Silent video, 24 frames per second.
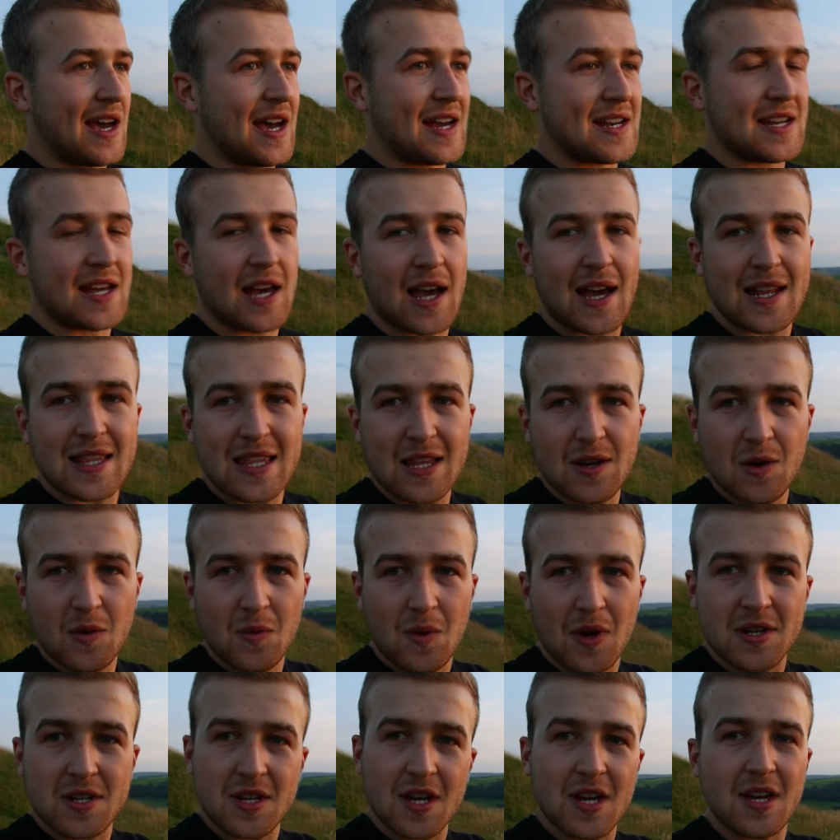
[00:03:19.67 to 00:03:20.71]
and I had a little
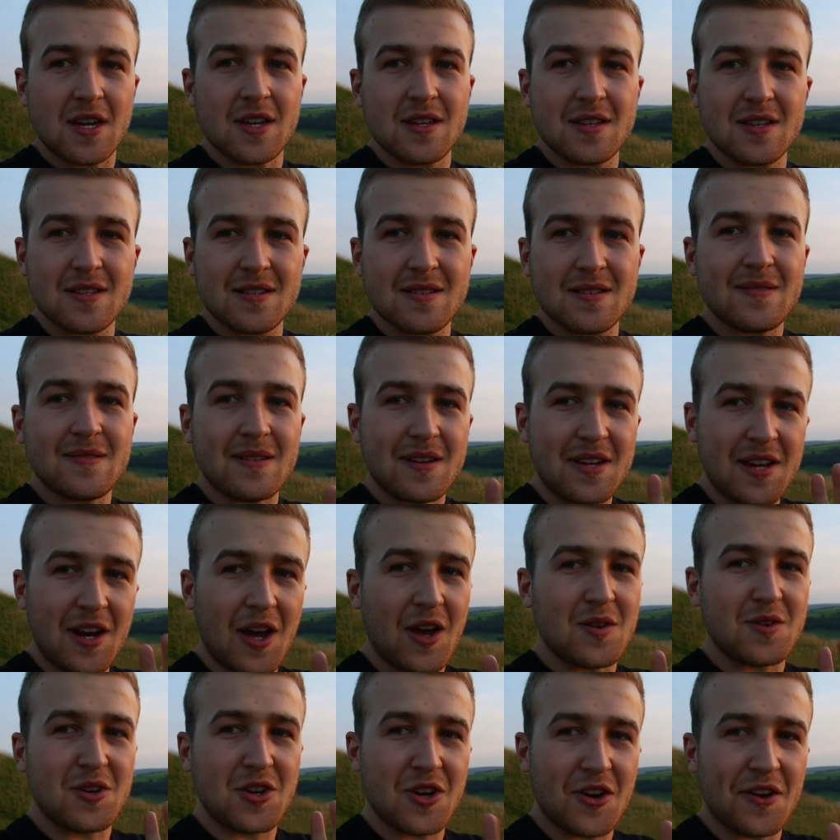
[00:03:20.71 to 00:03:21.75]
wonder you
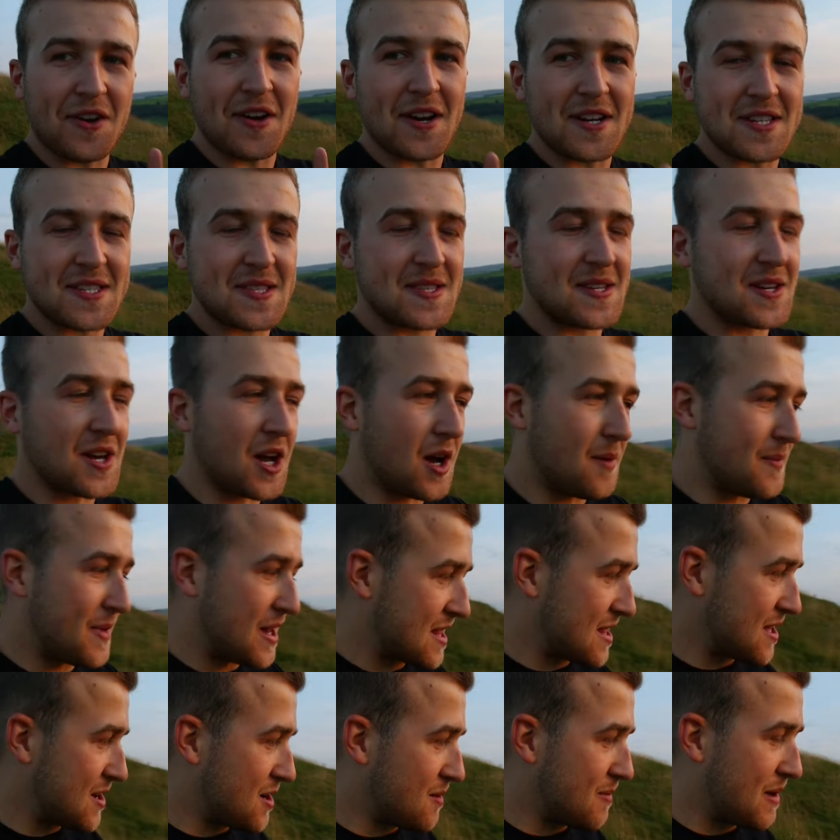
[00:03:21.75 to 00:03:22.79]
know curiosity got me
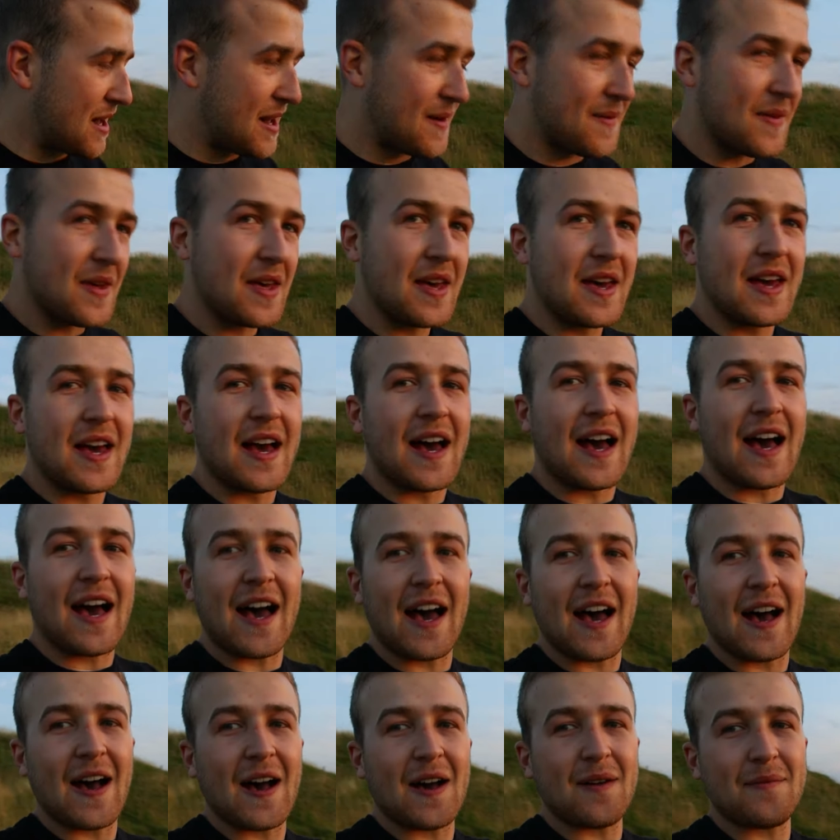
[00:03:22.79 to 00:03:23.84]
a little bit
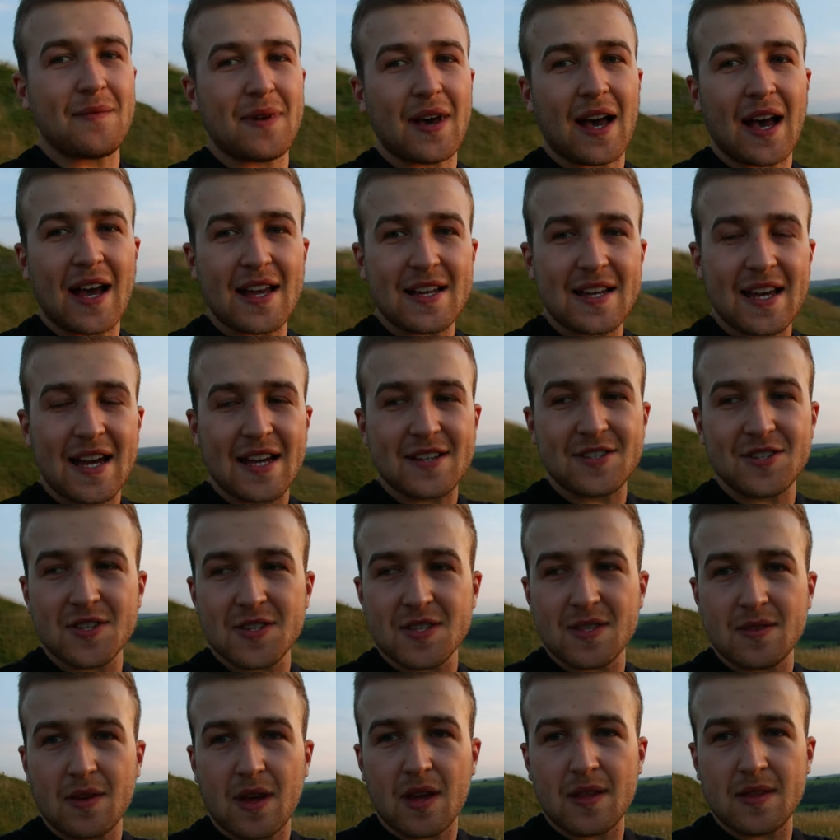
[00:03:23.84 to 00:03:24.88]
um, and I
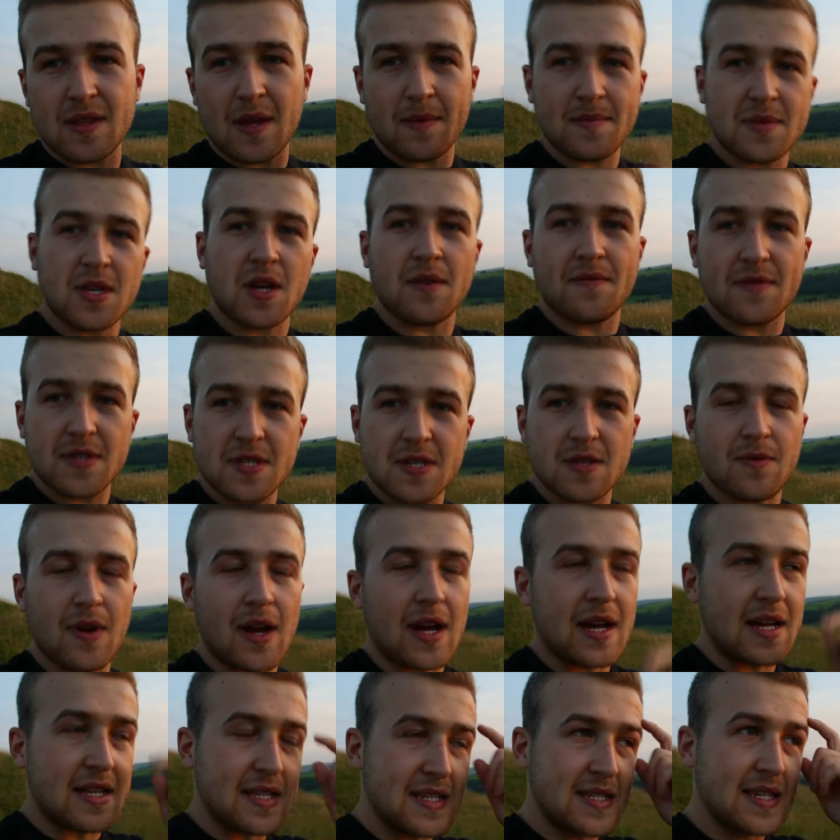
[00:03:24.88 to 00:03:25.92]
just dipped over to the
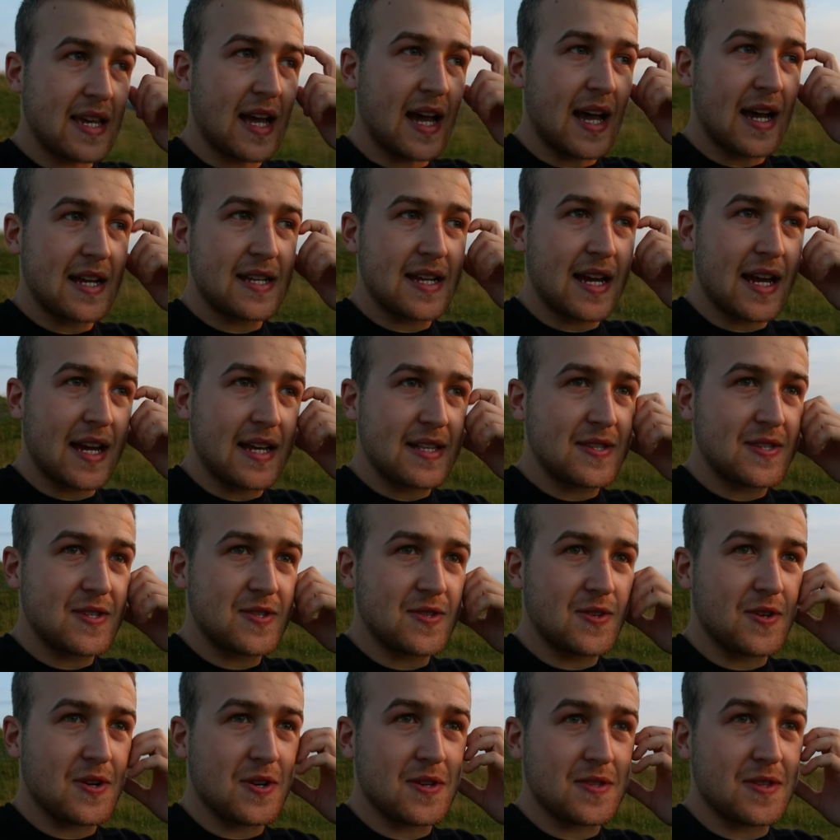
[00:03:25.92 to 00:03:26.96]
right hand side and
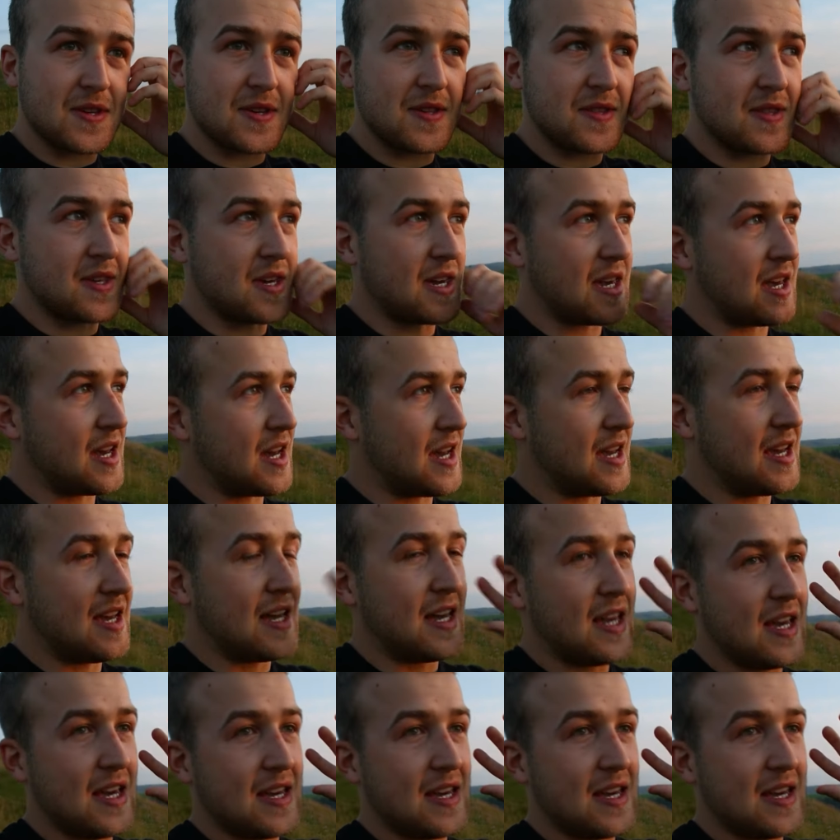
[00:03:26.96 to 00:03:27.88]
saw that the uh,